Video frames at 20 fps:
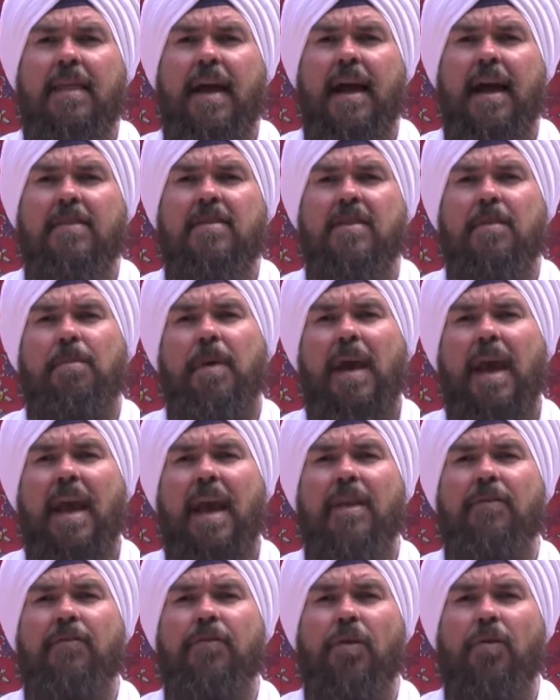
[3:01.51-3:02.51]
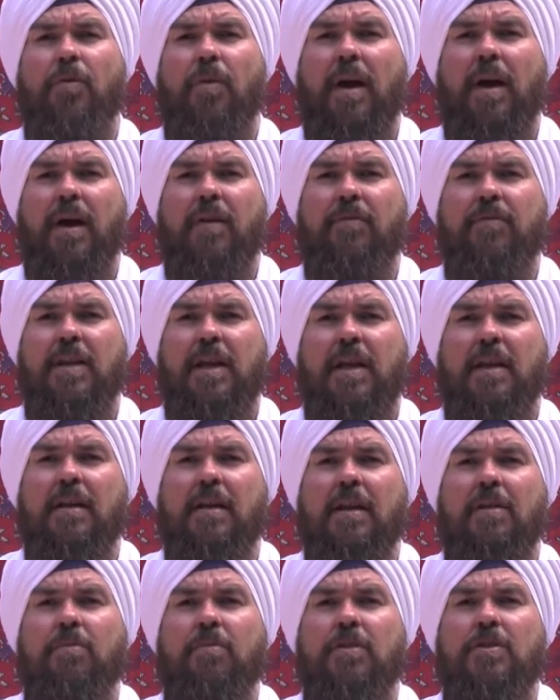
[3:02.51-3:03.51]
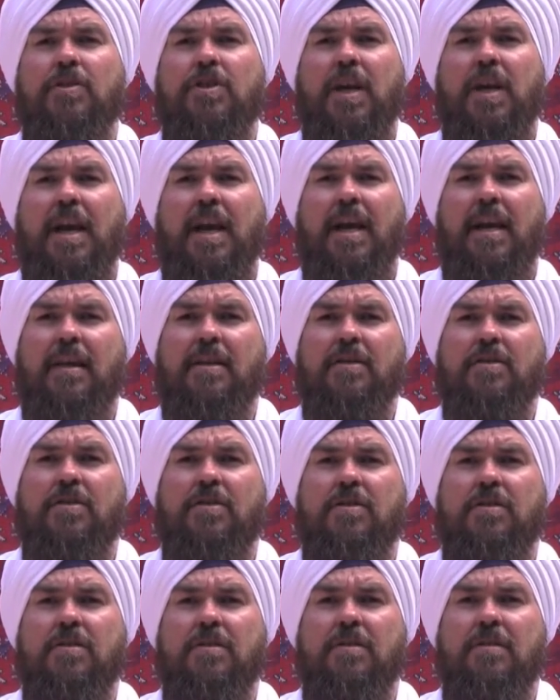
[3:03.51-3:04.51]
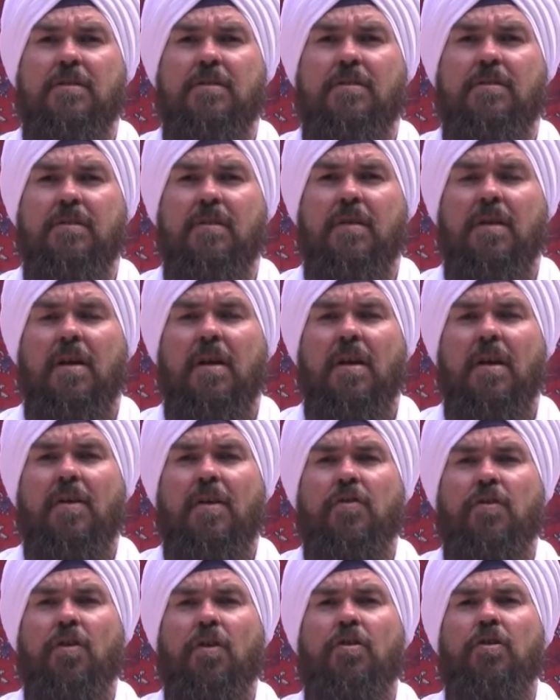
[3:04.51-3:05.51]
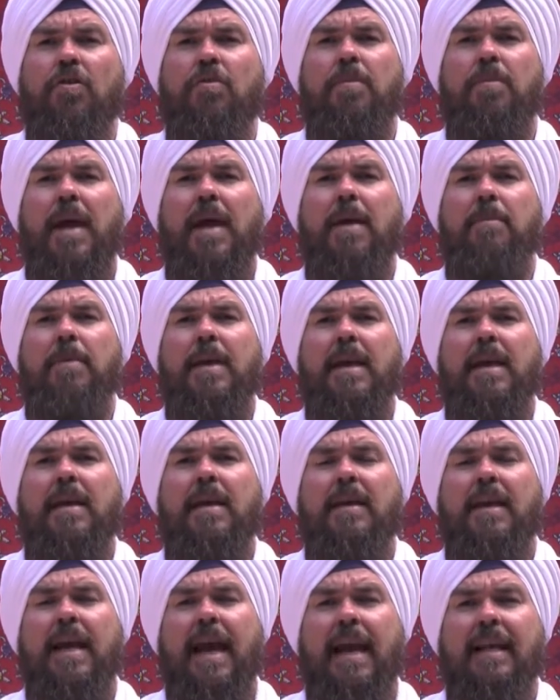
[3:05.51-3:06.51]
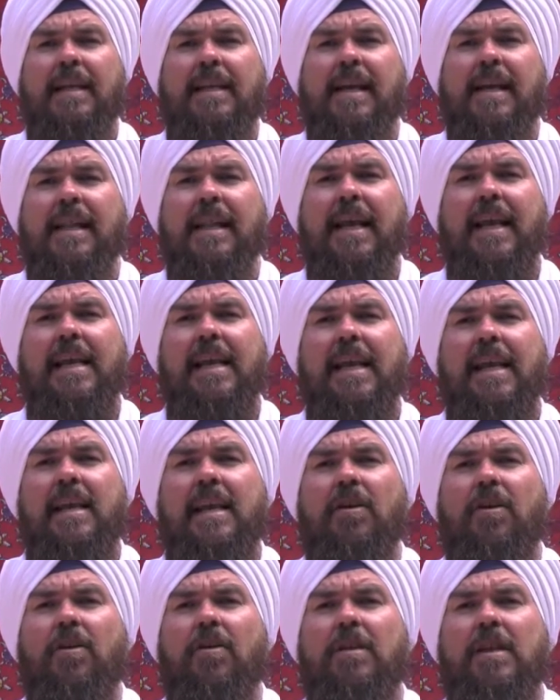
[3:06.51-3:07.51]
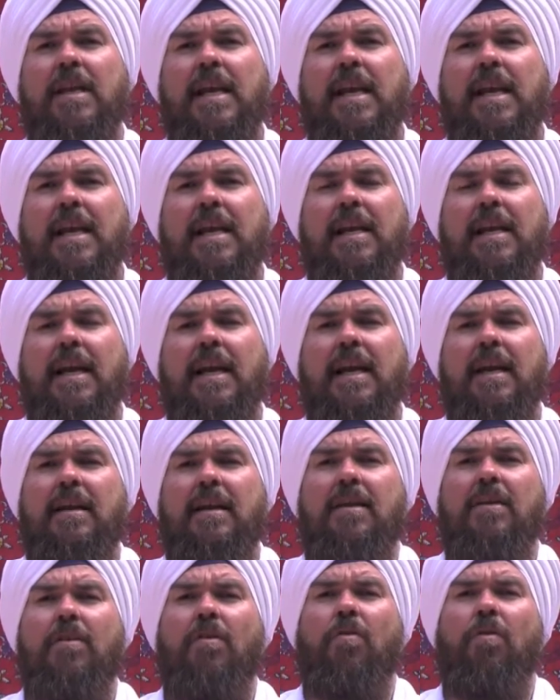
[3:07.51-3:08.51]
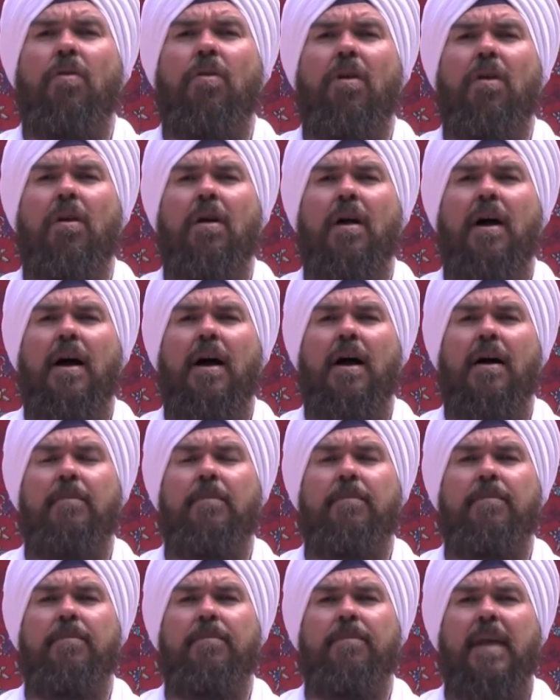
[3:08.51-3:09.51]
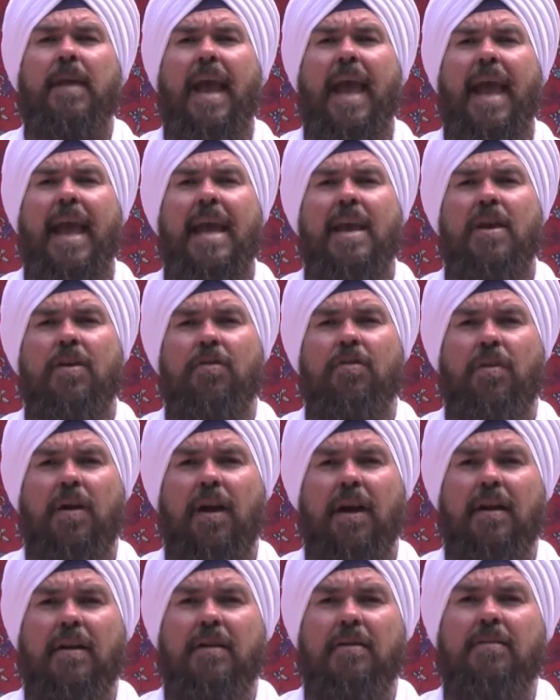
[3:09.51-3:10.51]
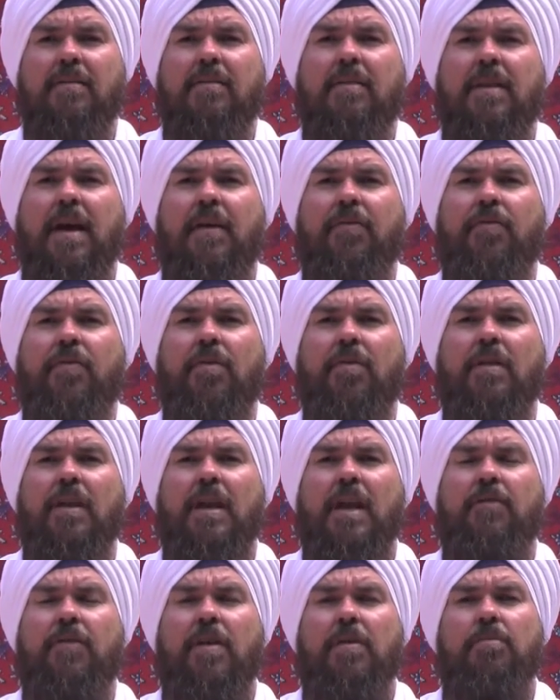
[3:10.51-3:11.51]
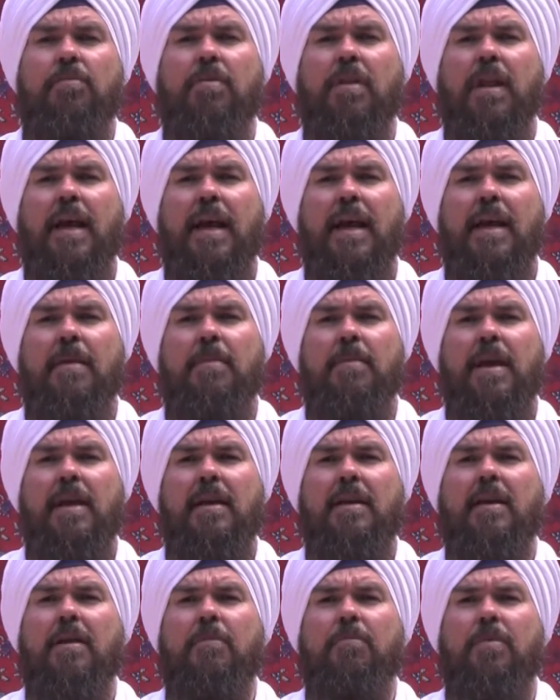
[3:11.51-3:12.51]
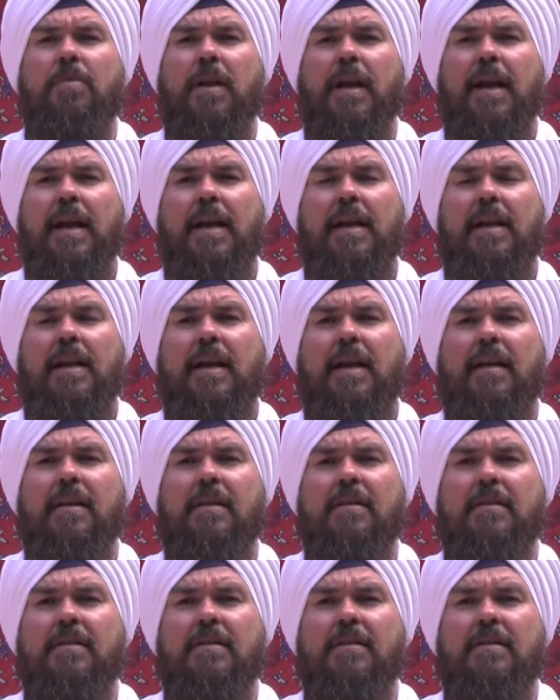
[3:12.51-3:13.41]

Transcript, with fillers: that's a painful way of dealing with change. So you may get clingy or needy or angry that they're leaving, blaming, complaining.